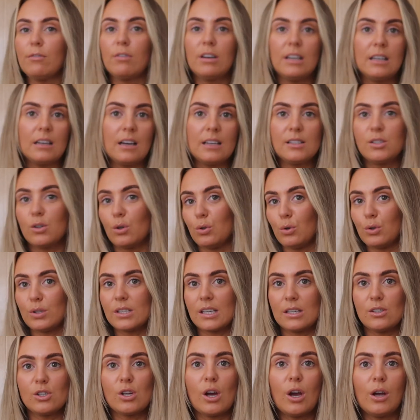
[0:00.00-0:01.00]
really nice on your
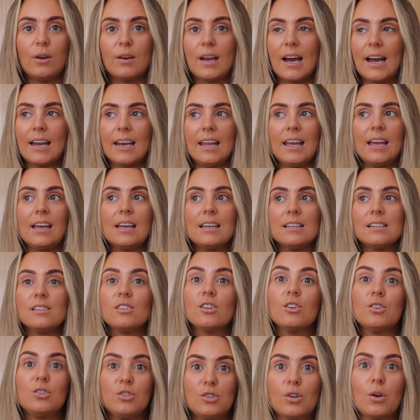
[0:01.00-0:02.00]
skin tone and it
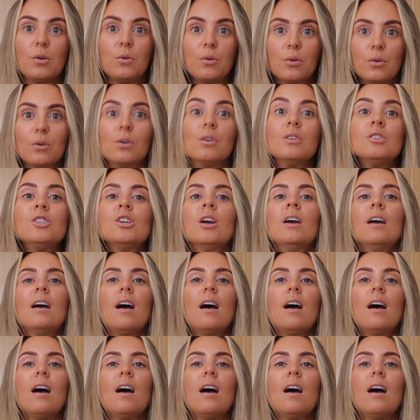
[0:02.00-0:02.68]
is so gorgeous.